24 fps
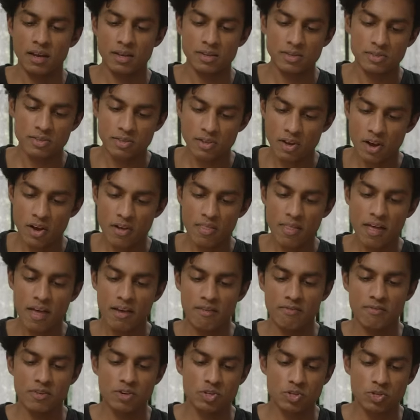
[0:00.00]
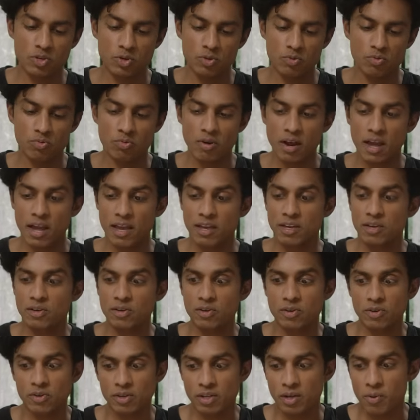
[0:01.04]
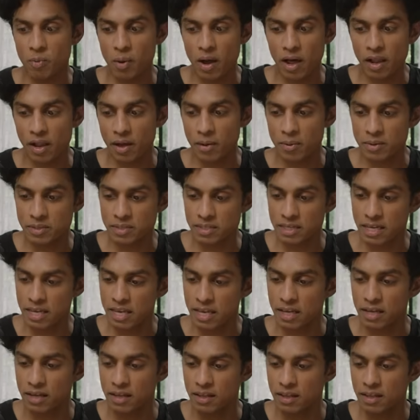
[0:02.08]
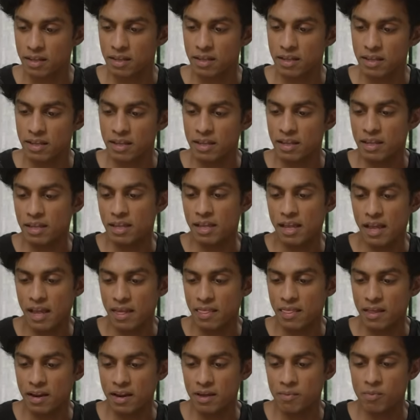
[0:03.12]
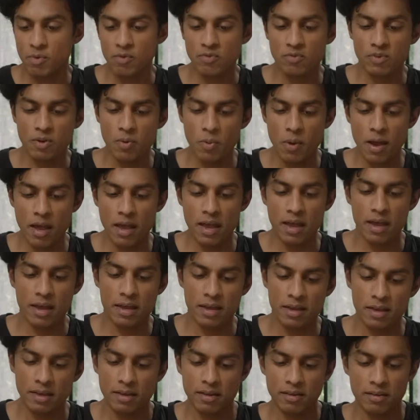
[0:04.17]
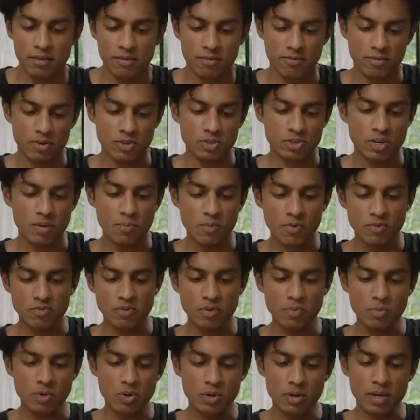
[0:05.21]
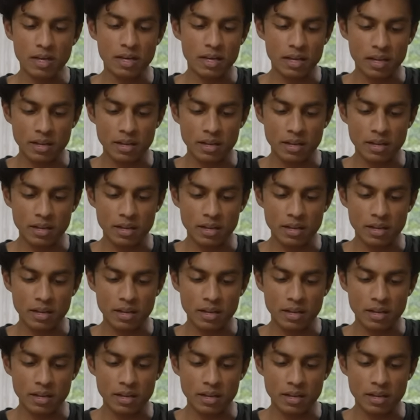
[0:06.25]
I saw that Vishnu regularly while I was a kid. And then I moved away. First I moved to Munich.